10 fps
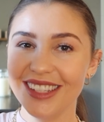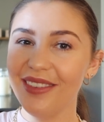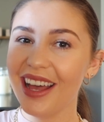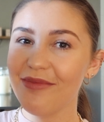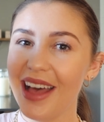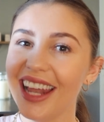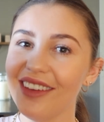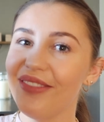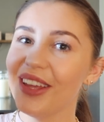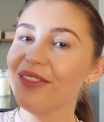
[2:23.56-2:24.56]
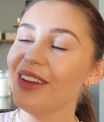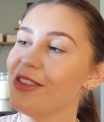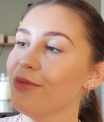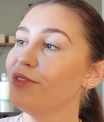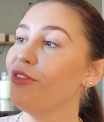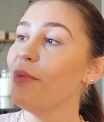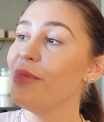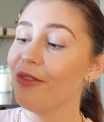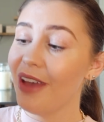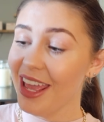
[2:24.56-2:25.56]
up we have my elephant, which was from
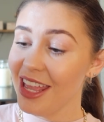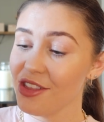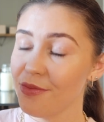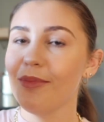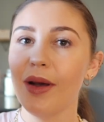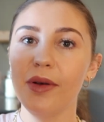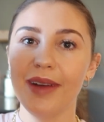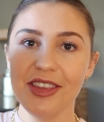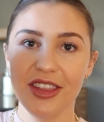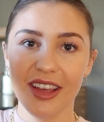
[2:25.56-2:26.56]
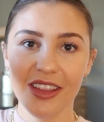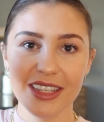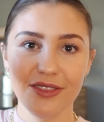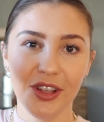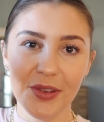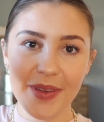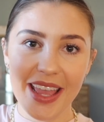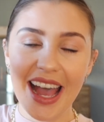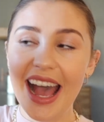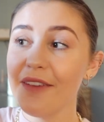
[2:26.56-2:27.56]
the range. My mum actually got this for
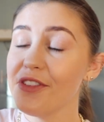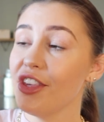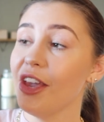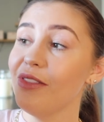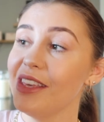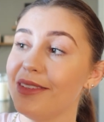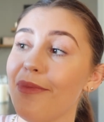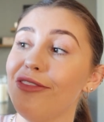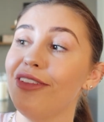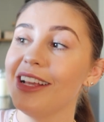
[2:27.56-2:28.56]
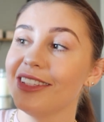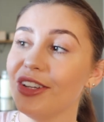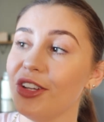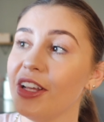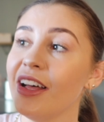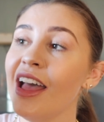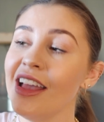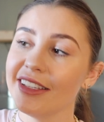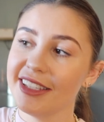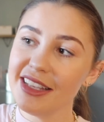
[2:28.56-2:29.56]
me. I have shown this in my flat tour.
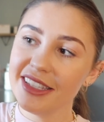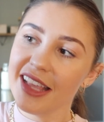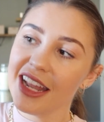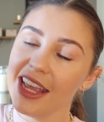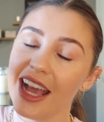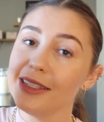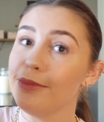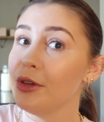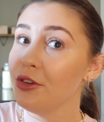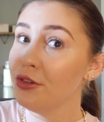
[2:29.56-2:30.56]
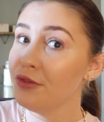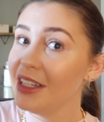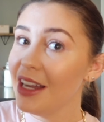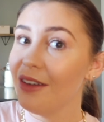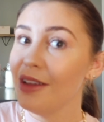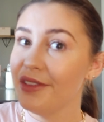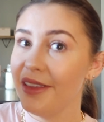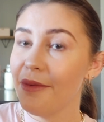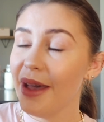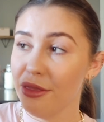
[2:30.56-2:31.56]
Since then he has moved. He now lives
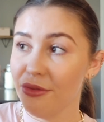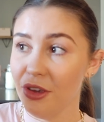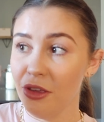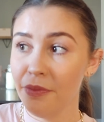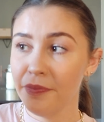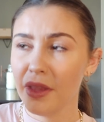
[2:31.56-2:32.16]
in the bathroom.